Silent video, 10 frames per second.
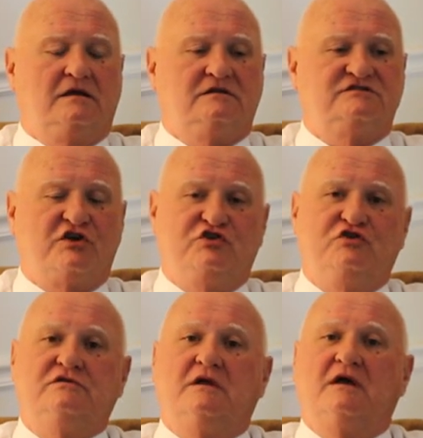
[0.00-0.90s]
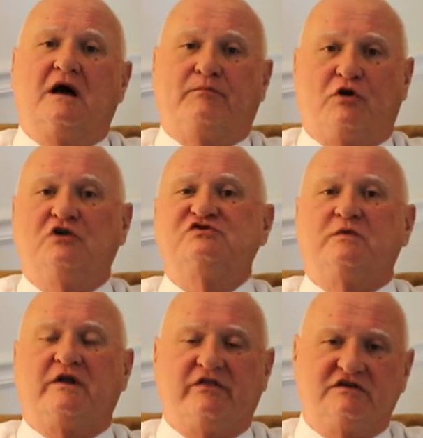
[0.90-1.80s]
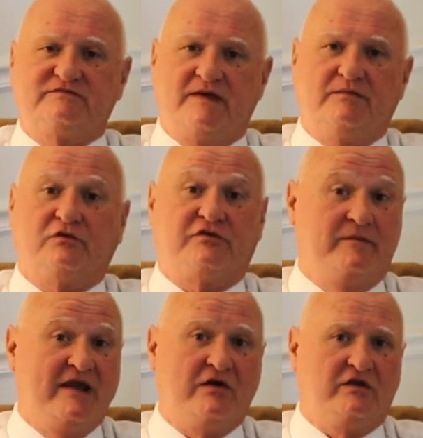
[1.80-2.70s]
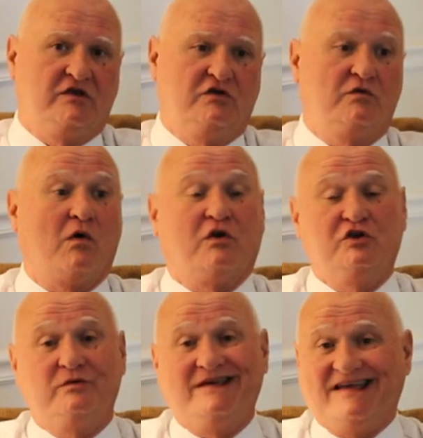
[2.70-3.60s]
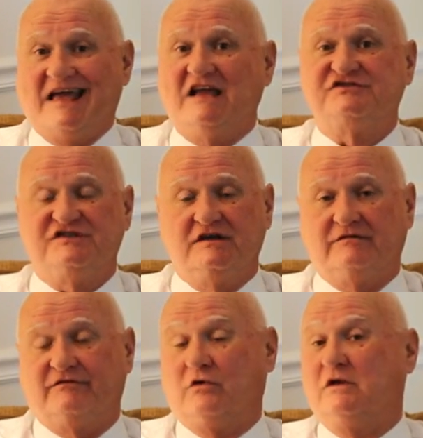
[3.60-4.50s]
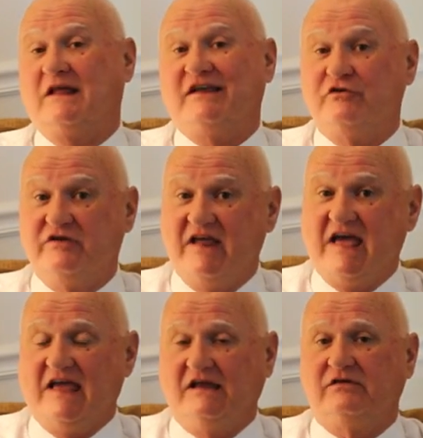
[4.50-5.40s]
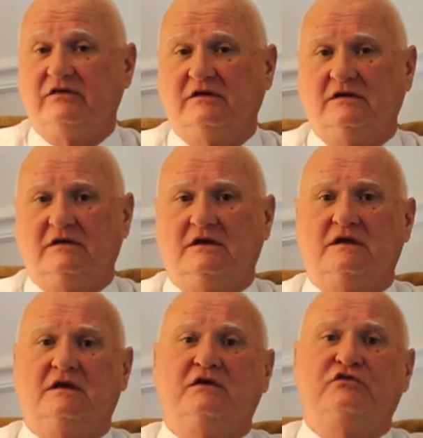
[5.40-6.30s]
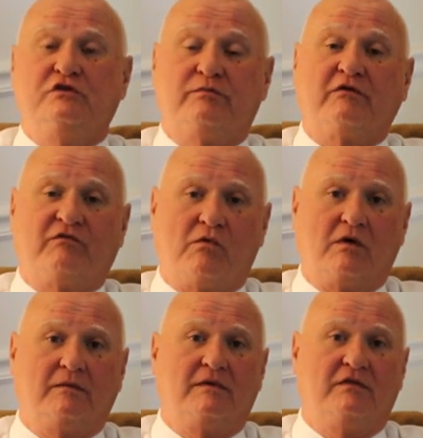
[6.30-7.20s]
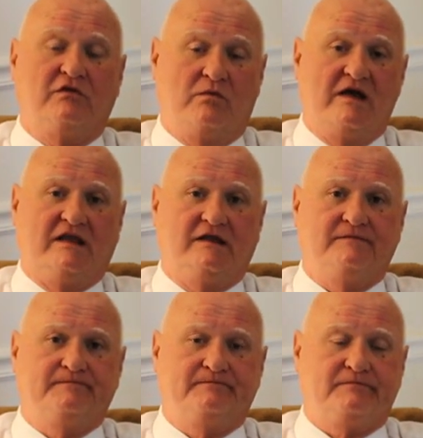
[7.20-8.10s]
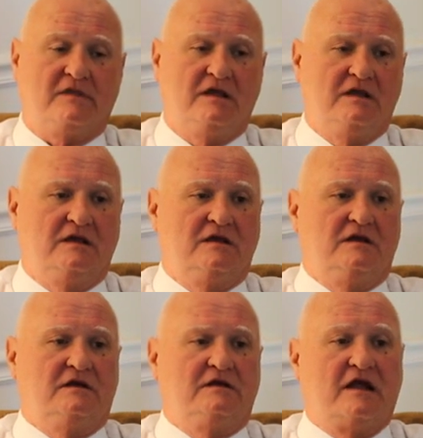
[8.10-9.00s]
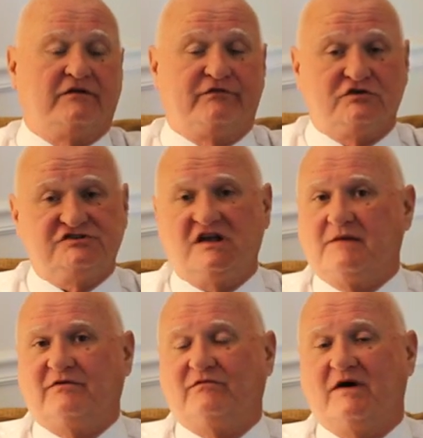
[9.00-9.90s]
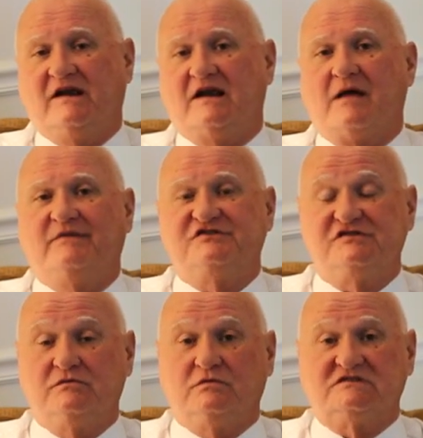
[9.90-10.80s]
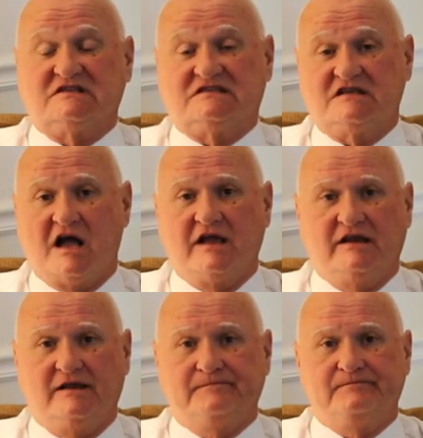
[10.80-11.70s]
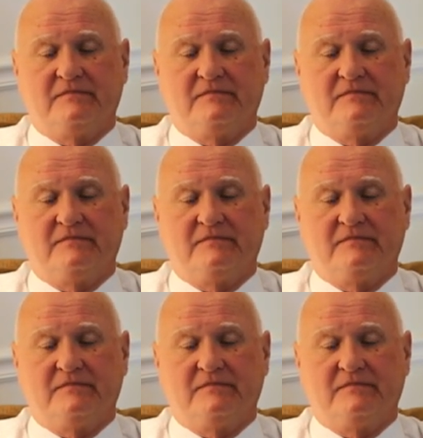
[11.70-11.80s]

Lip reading: So you approach one of those people to marry you, or you engage them for a later date to perform the wedding. Now, the first type of wedding I mentioned was a signing.